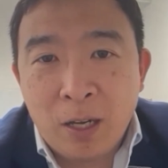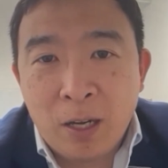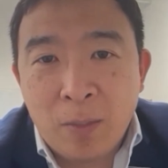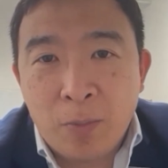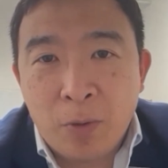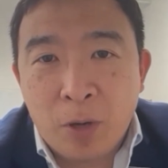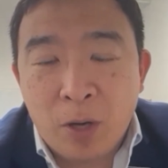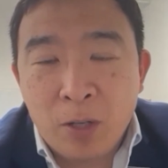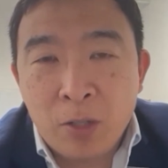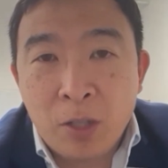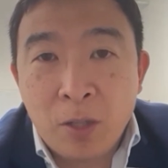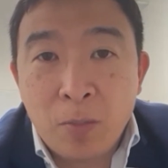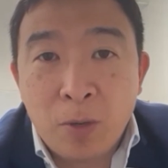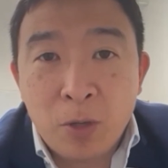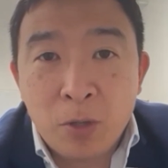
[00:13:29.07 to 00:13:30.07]
abroad. So
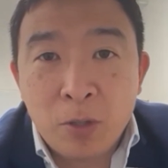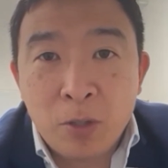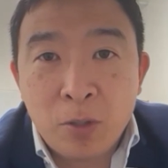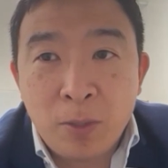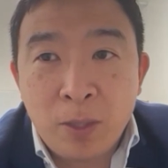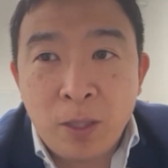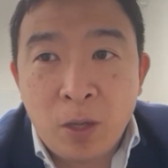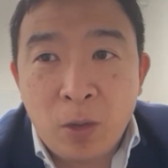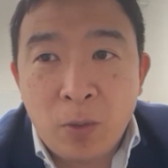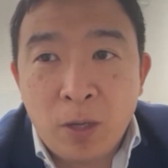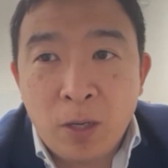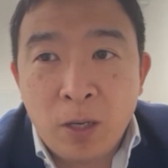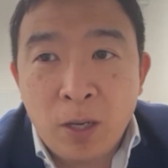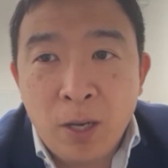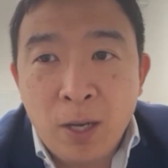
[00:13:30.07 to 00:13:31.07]
their margins will be lower.